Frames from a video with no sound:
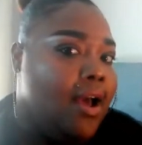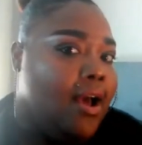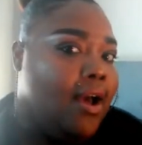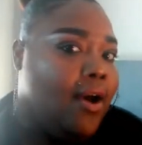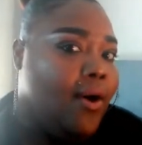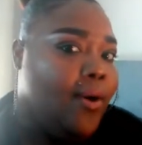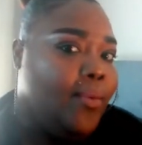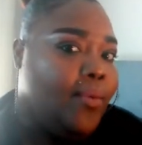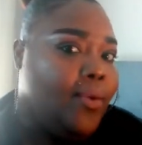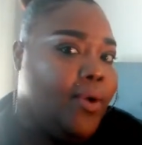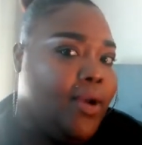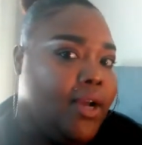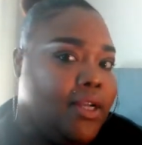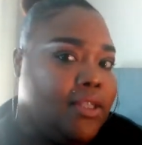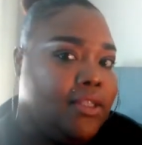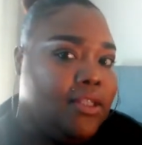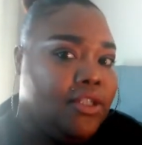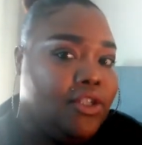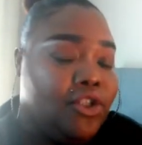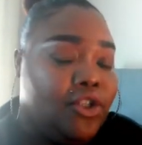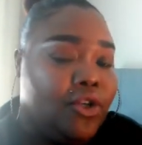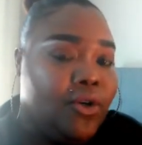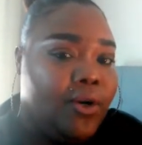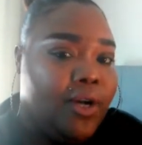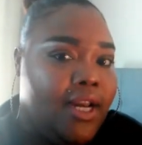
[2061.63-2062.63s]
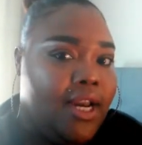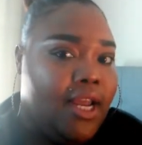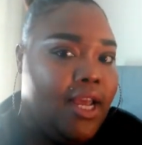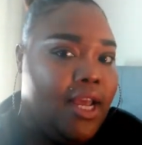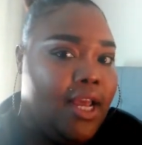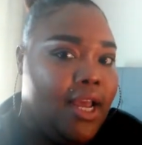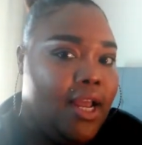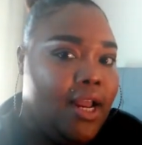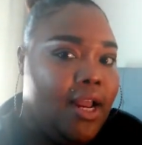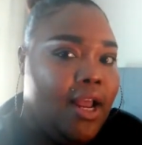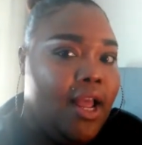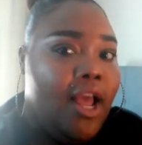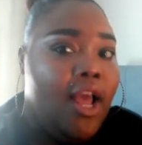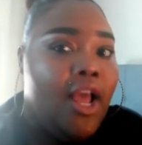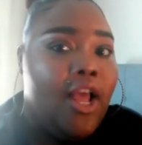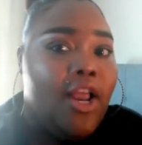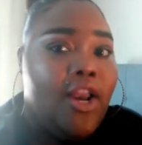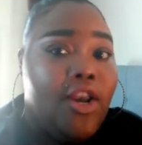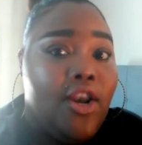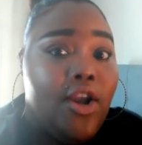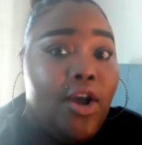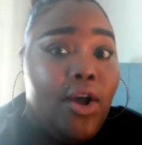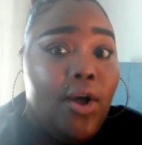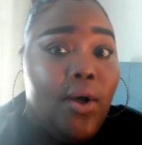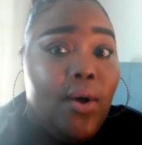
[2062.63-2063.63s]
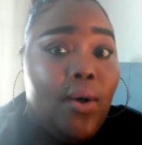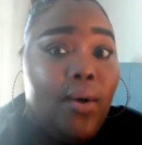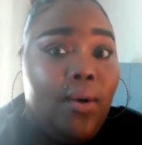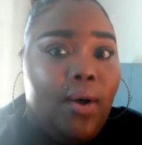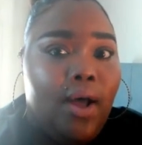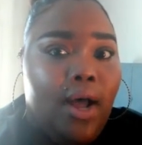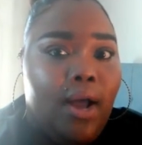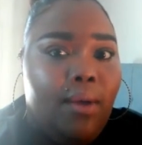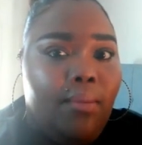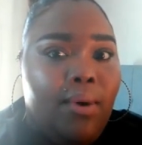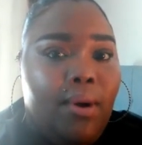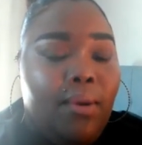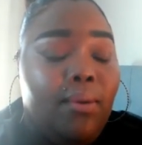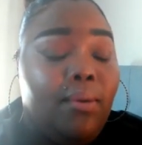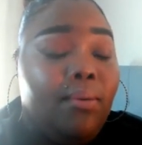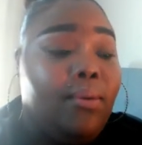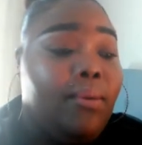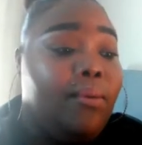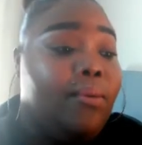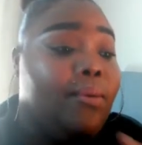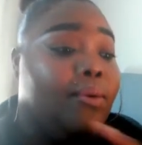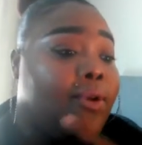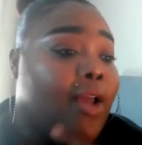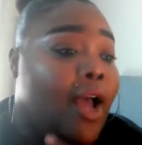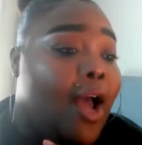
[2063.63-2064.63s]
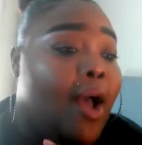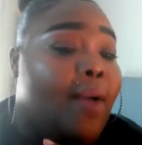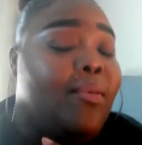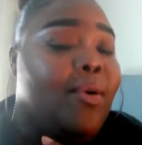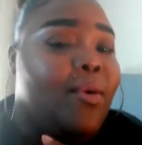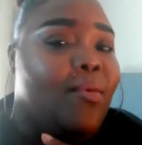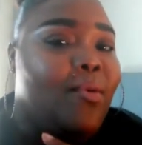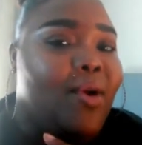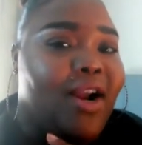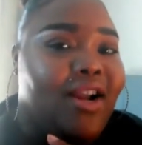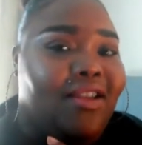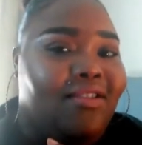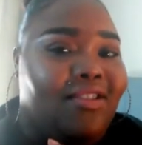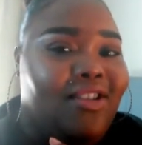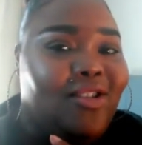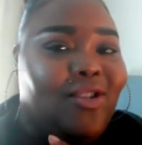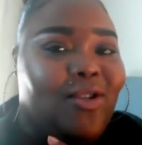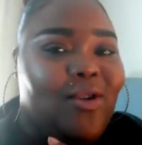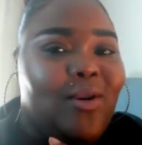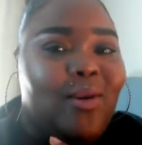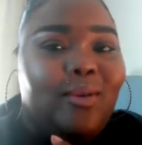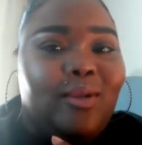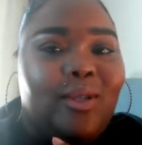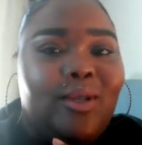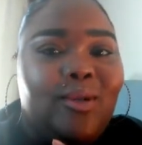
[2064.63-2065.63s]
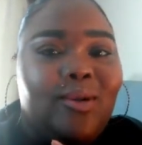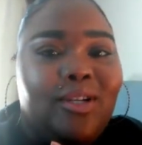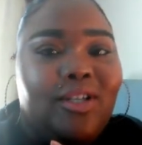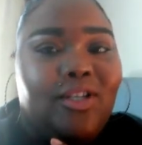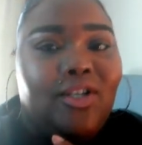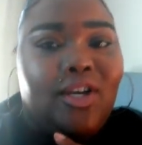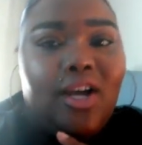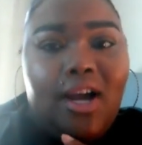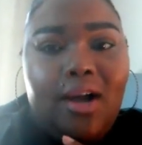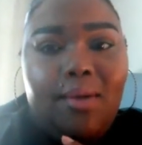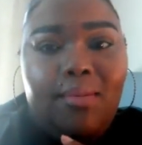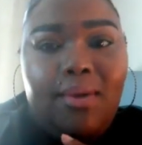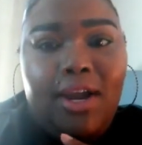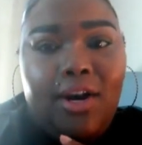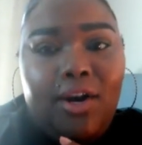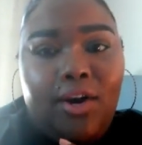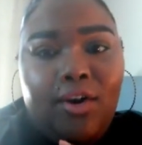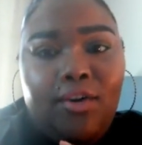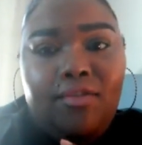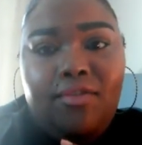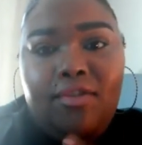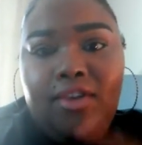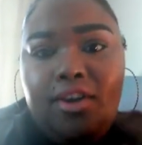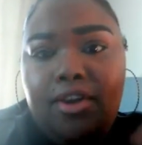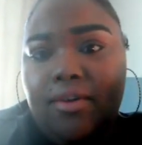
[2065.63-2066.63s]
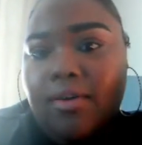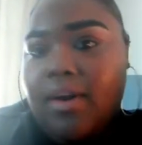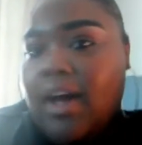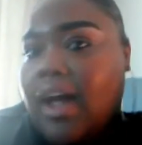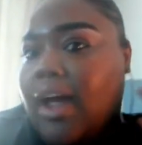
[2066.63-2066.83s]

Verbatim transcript: I hope you guys enjoyed it. No, I probably will not be wearing these hoops to a job interview.